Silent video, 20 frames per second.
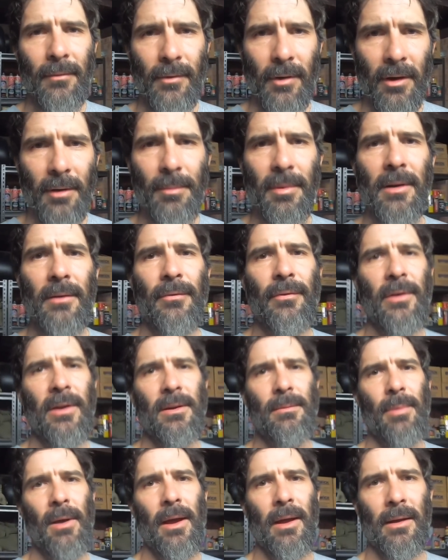I've got a bit of
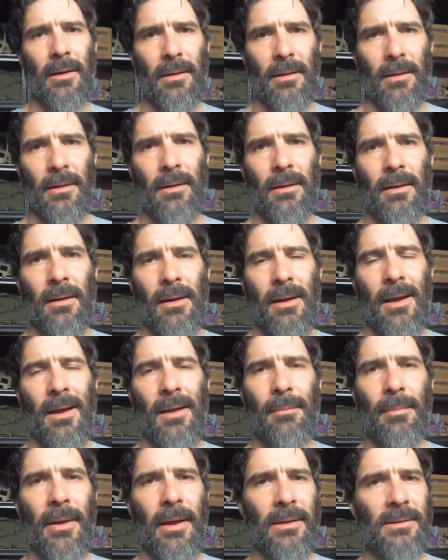feedback
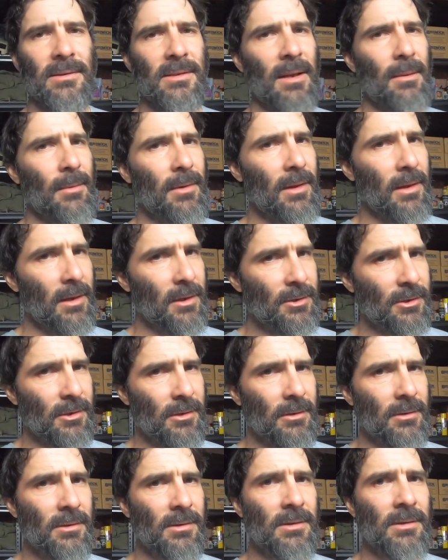about some of the
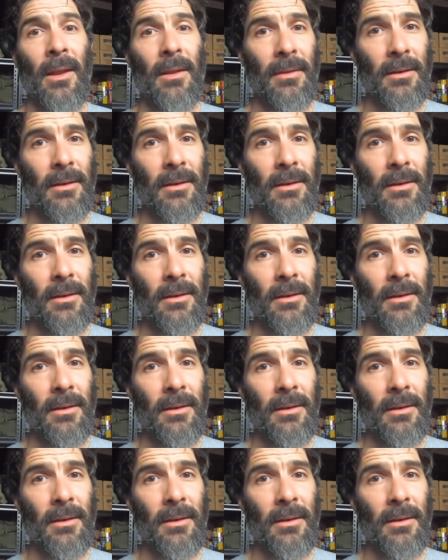issues.